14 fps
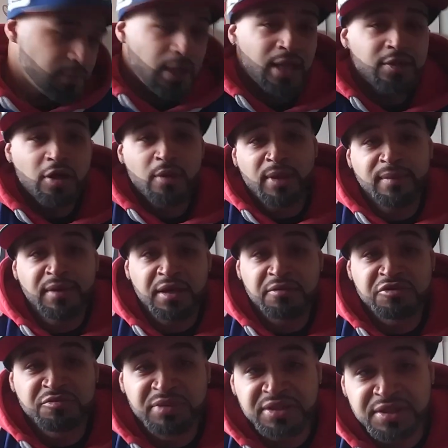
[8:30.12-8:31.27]
I thought maybe he
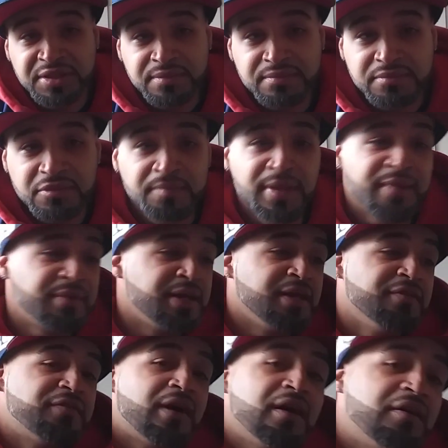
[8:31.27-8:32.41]
was busy. Maybe he
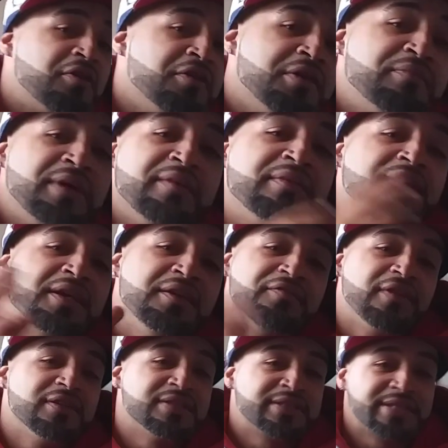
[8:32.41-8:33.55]

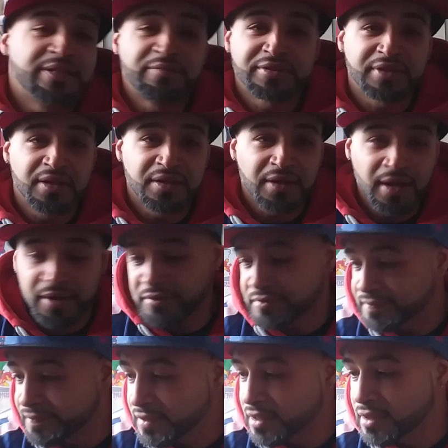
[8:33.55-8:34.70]
fell asleep or something. I don't
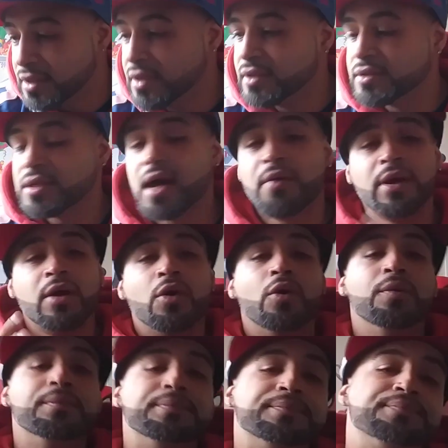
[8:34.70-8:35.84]
know. So I went home.